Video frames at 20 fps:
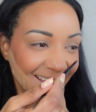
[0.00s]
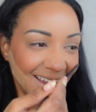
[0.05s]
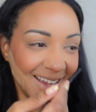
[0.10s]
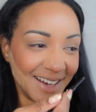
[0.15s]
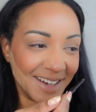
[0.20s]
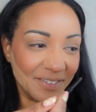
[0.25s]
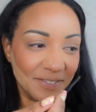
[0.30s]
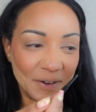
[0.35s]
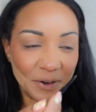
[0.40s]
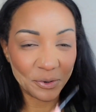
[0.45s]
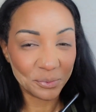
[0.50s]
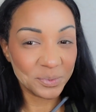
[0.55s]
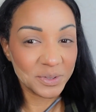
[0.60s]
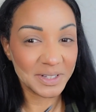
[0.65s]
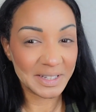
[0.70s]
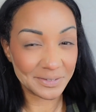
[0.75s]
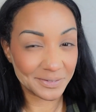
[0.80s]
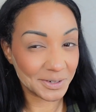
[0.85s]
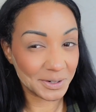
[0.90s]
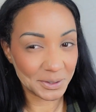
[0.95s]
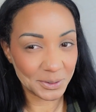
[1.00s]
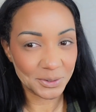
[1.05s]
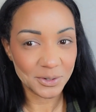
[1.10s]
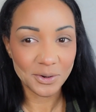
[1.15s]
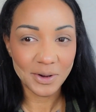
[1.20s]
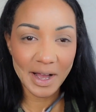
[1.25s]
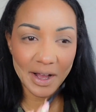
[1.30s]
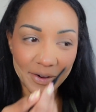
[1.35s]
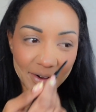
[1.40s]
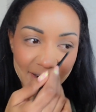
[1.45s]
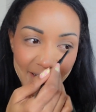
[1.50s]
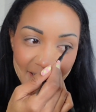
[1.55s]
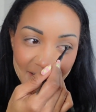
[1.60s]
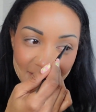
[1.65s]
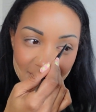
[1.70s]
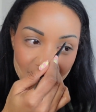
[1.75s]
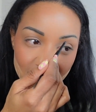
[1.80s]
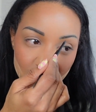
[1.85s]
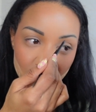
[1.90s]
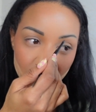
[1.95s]
And if you're a believer, you know how it
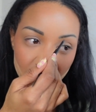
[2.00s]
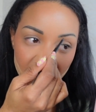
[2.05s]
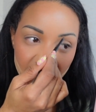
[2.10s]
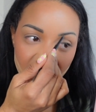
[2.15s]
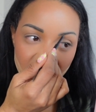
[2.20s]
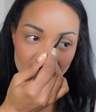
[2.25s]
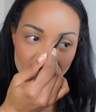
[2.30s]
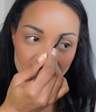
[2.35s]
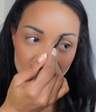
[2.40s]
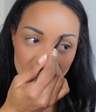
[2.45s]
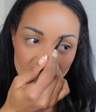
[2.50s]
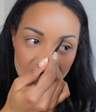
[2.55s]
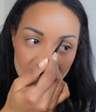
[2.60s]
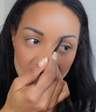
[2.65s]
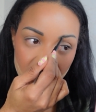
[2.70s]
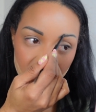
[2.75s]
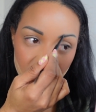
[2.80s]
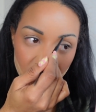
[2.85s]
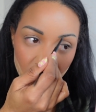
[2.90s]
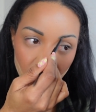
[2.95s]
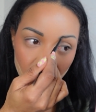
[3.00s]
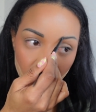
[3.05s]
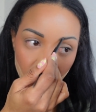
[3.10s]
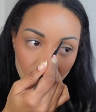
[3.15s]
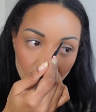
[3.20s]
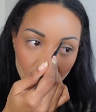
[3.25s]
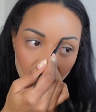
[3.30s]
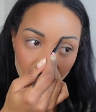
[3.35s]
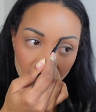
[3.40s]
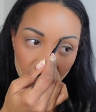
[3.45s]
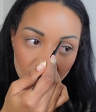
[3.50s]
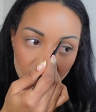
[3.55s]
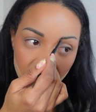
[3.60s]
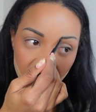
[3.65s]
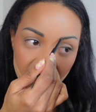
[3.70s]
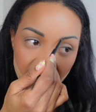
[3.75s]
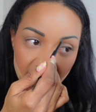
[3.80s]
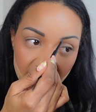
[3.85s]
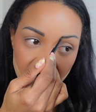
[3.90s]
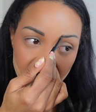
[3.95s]
ends too, but it's just so
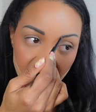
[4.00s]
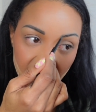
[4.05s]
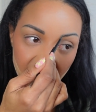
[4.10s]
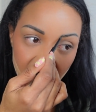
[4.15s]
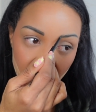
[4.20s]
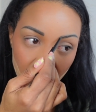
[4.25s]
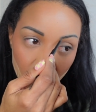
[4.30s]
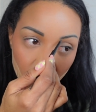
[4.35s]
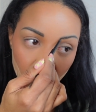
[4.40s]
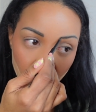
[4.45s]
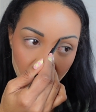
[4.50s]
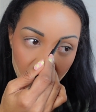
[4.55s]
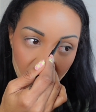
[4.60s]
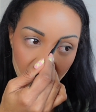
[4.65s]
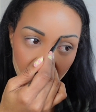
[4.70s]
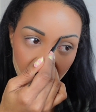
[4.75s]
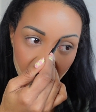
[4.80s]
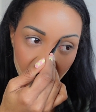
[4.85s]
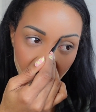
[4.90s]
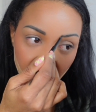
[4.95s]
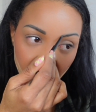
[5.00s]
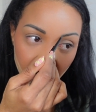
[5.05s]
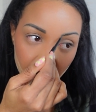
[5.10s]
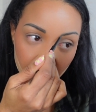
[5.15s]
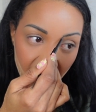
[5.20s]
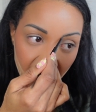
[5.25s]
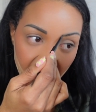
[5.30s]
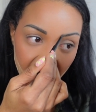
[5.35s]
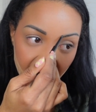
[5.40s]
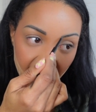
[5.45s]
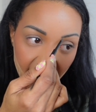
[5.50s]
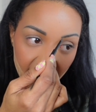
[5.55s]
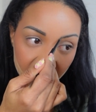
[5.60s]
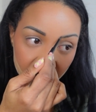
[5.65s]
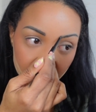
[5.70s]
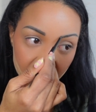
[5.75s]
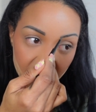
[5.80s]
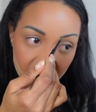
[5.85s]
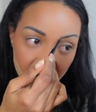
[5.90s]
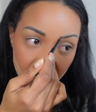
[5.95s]
good. It is like the only thing I
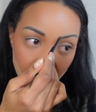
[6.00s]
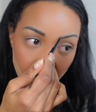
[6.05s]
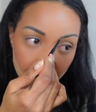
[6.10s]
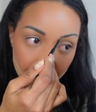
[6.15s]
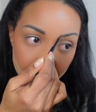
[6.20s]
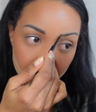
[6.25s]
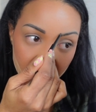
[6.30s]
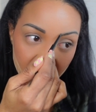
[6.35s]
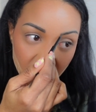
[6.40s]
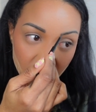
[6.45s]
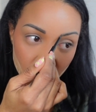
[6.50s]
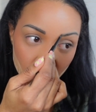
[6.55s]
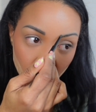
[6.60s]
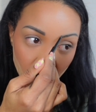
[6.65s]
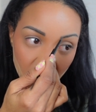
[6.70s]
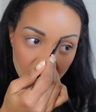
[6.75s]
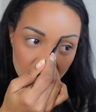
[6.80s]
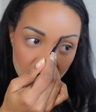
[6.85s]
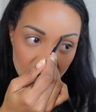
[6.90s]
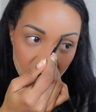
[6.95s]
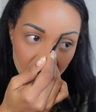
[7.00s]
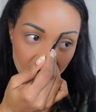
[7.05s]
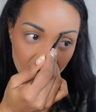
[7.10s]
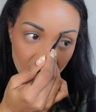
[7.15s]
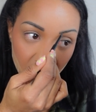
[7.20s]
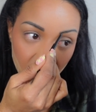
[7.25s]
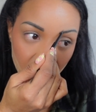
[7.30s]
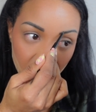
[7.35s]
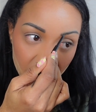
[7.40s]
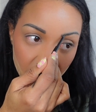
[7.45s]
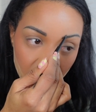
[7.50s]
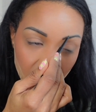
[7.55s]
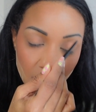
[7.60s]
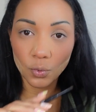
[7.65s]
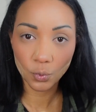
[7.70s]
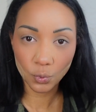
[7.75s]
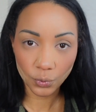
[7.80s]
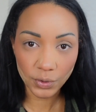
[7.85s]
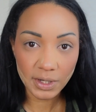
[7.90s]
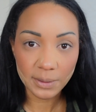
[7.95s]
have been binge watching on
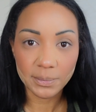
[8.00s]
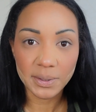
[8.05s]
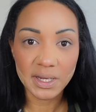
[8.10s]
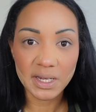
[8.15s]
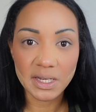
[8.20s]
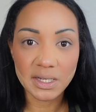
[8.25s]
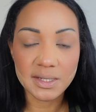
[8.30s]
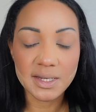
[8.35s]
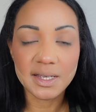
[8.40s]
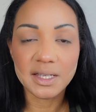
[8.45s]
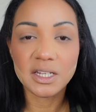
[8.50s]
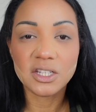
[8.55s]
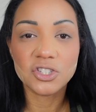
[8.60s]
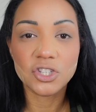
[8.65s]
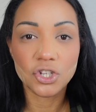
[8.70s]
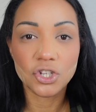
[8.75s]
repeat. It is